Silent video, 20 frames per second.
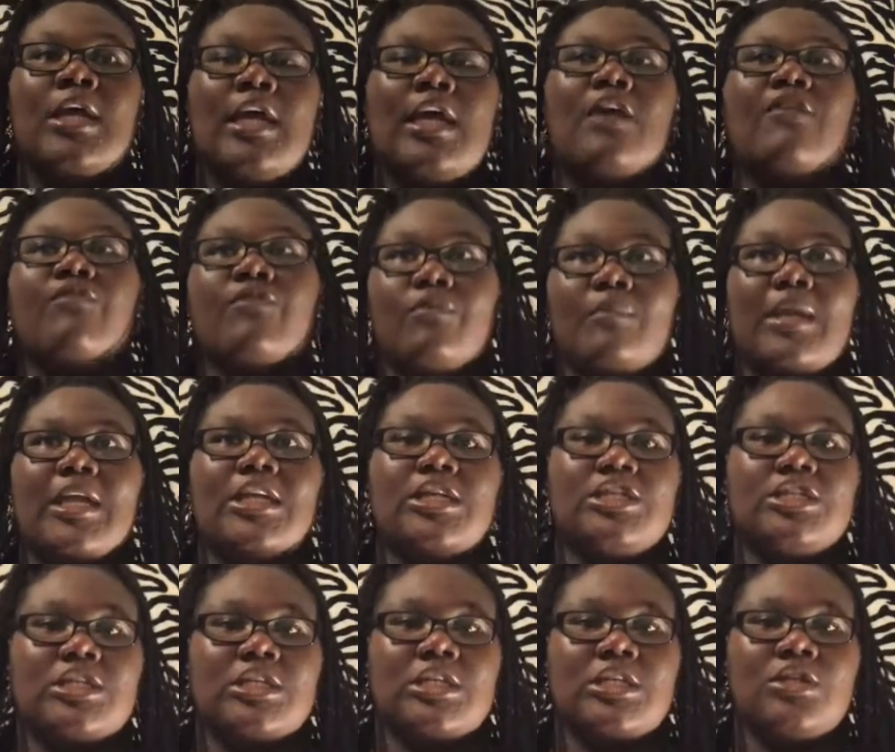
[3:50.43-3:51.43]

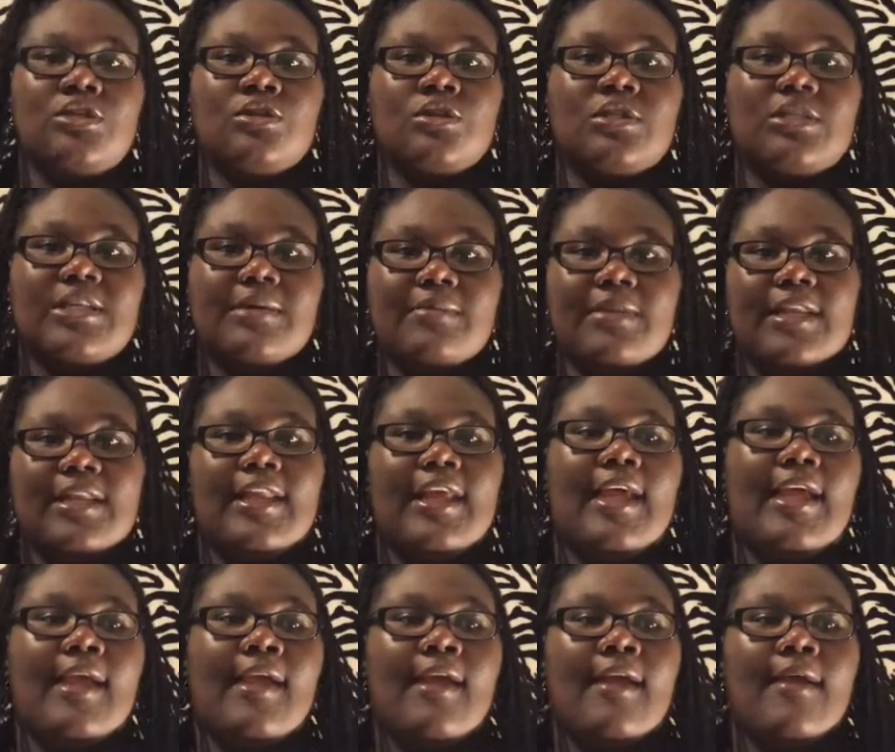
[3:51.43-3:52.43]
information, something
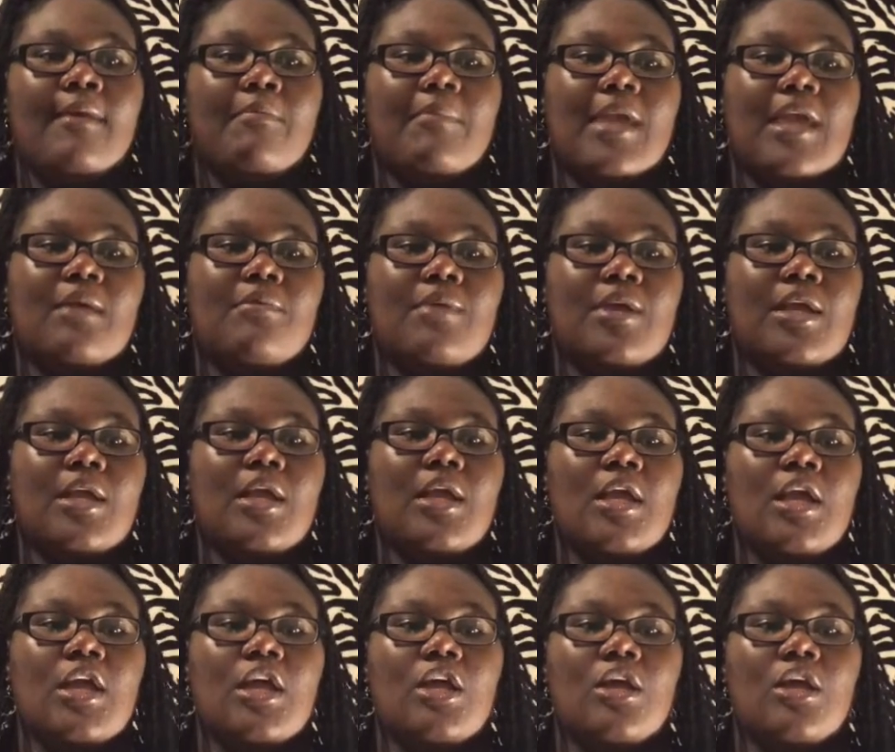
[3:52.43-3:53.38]
that maybe,